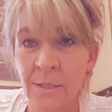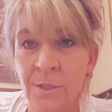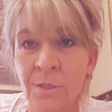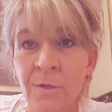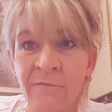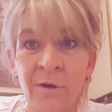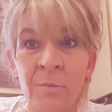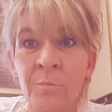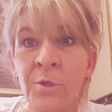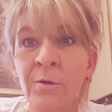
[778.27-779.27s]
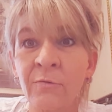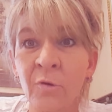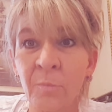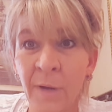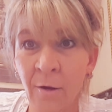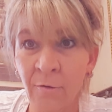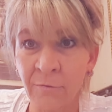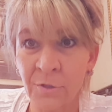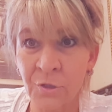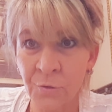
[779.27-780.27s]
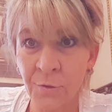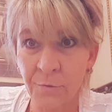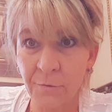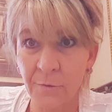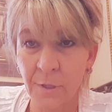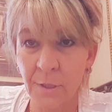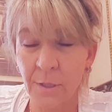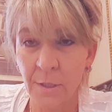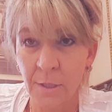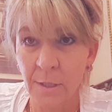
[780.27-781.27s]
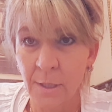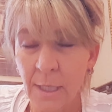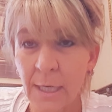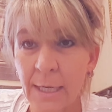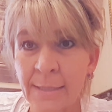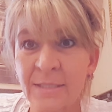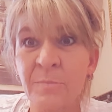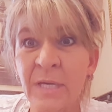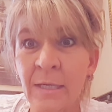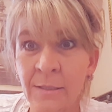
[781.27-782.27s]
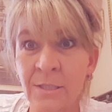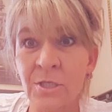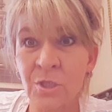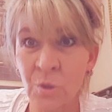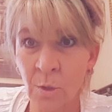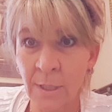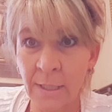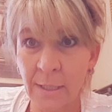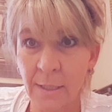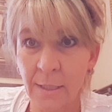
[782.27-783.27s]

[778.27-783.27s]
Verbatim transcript: to a very beautiful, powerful truth is being distorted.